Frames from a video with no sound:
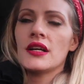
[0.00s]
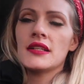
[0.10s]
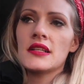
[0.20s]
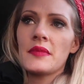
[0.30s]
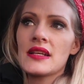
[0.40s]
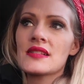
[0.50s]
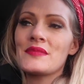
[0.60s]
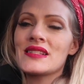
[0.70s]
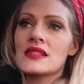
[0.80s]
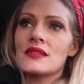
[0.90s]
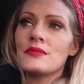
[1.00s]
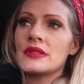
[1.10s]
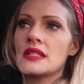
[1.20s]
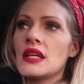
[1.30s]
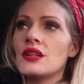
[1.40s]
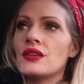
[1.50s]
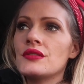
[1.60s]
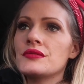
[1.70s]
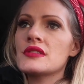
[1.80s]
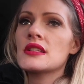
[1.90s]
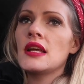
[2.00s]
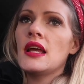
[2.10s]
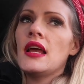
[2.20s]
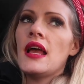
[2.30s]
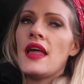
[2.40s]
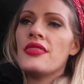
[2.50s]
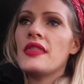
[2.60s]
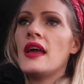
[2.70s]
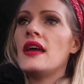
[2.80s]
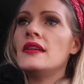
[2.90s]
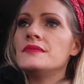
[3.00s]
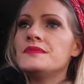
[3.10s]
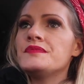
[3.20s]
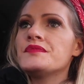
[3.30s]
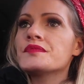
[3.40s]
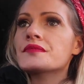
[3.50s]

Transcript: I need to make some instant potatoes. And, we're gonna do